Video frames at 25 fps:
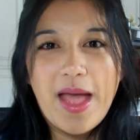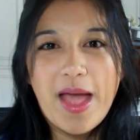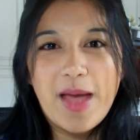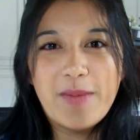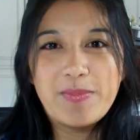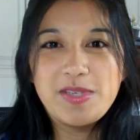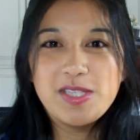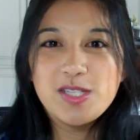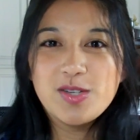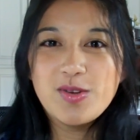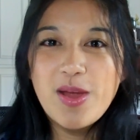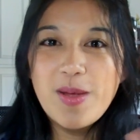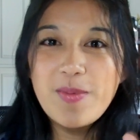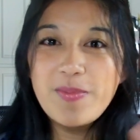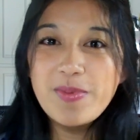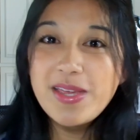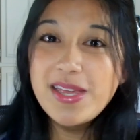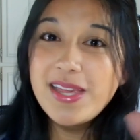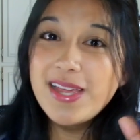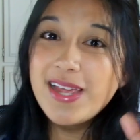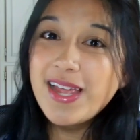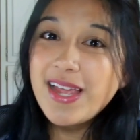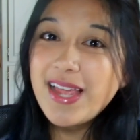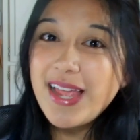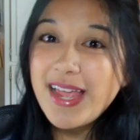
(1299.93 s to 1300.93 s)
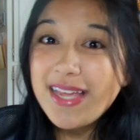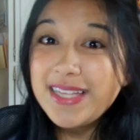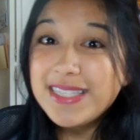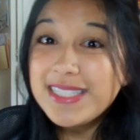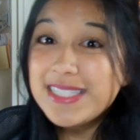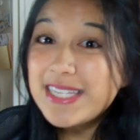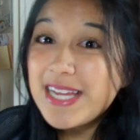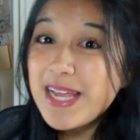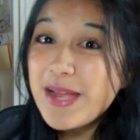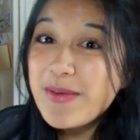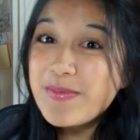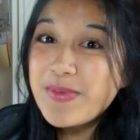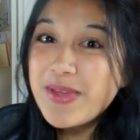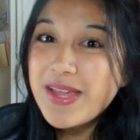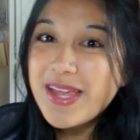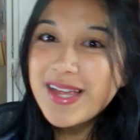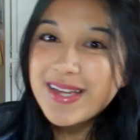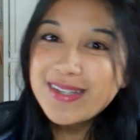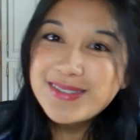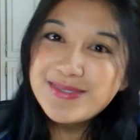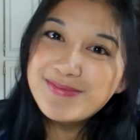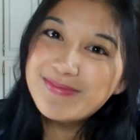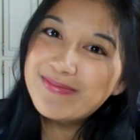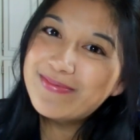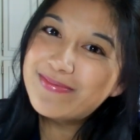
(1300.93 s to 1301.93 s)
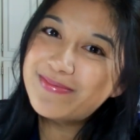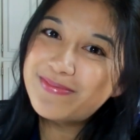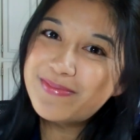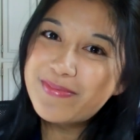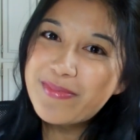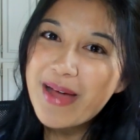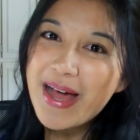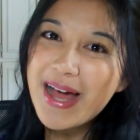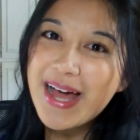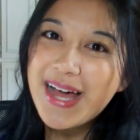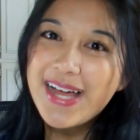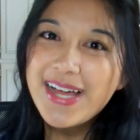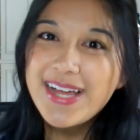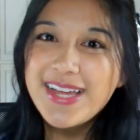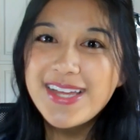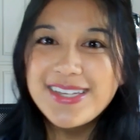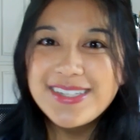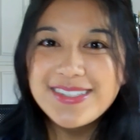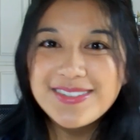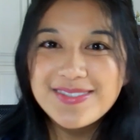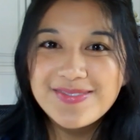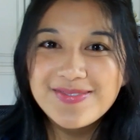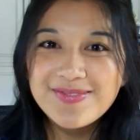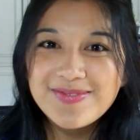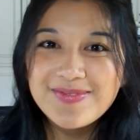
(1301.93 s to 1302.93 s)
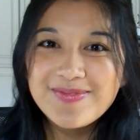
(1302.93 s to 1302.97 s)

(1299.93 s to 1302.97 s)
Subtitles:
Happy scrapping and stamping. Bye.